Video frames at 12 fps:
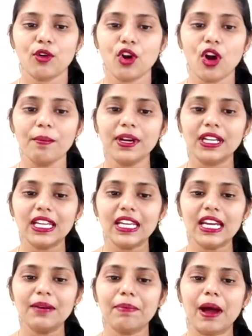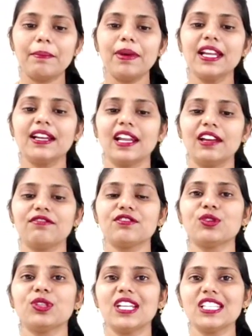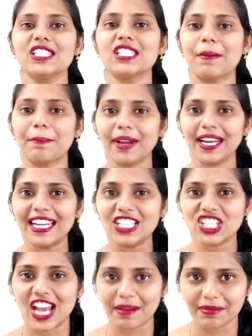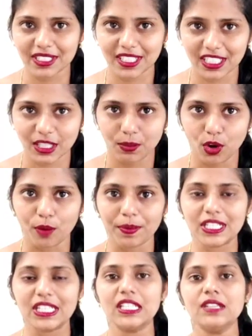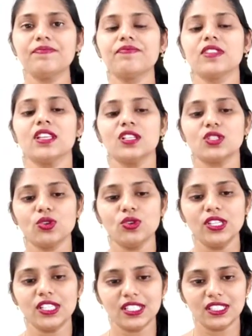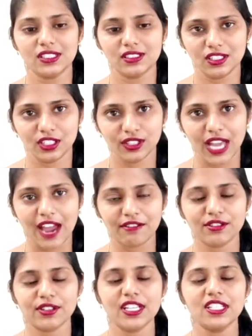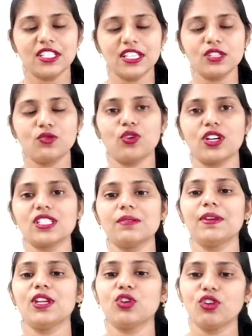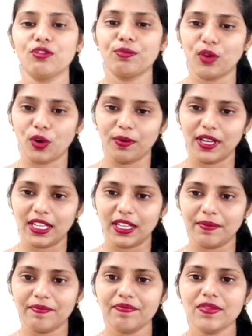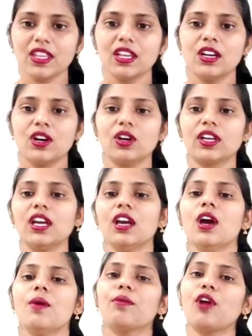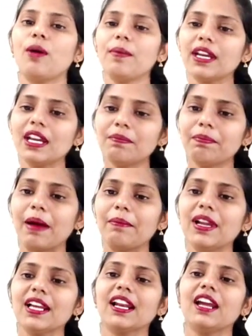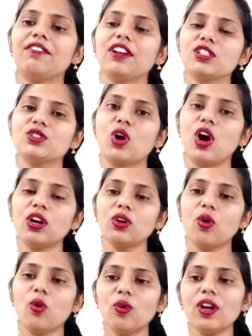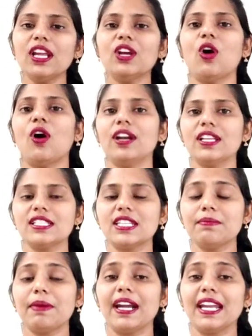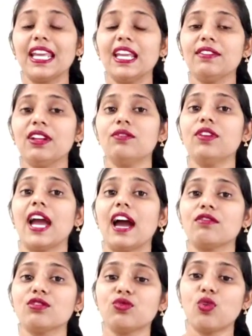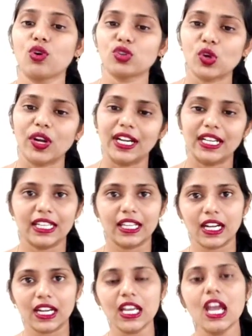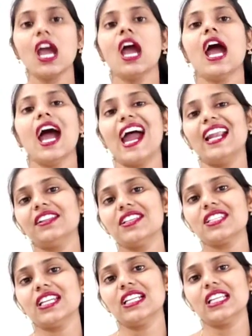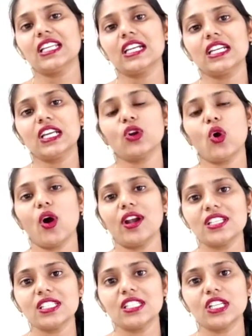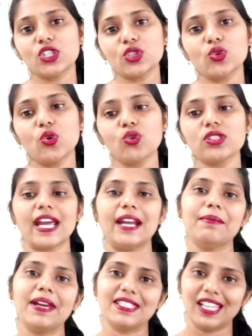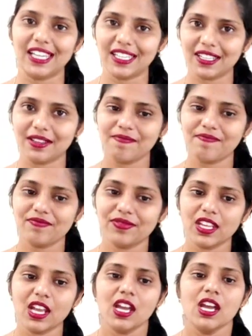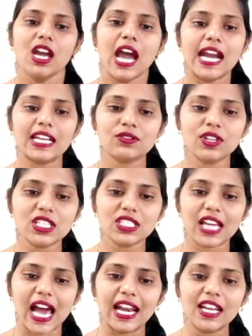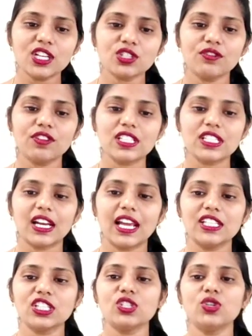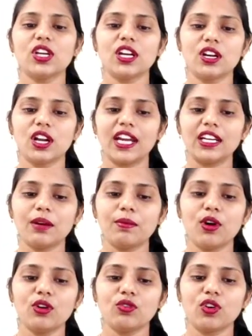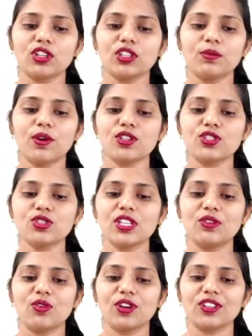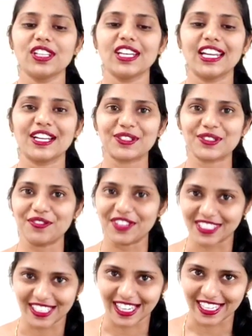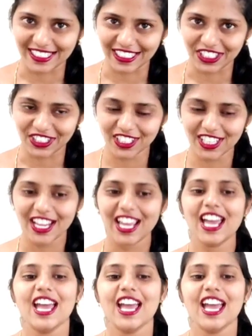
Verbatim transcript: Probity in public life. So there is a separate chapter that is a probity so here you have to write just what is the meaning of probity okay probity in public life it is not only honesty but even we have to focus on integrity and this integrity and honesty they should go side by side and as one is challenges of digitalization you can write about what are the positives and what are the negatives of digitalization